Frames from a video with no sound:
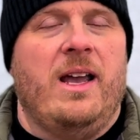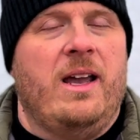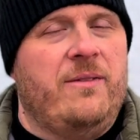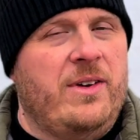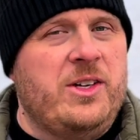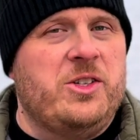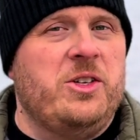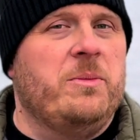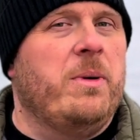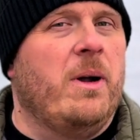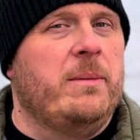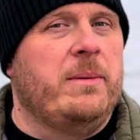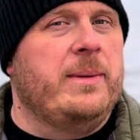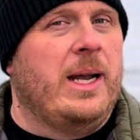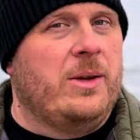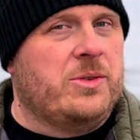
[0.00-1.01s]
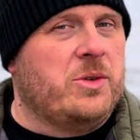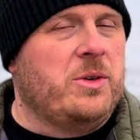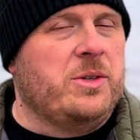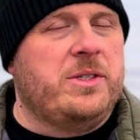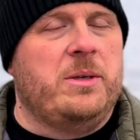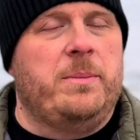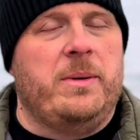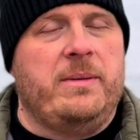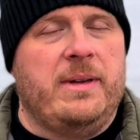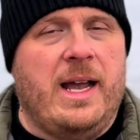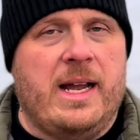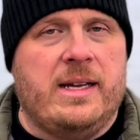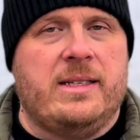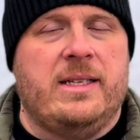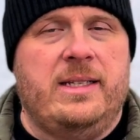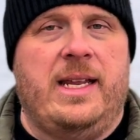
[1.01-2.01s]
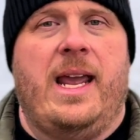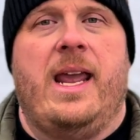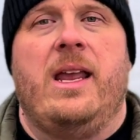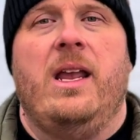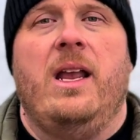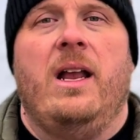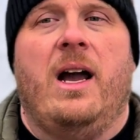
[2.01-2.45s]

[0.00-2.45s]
Eventually, you probably outsource it, but not today.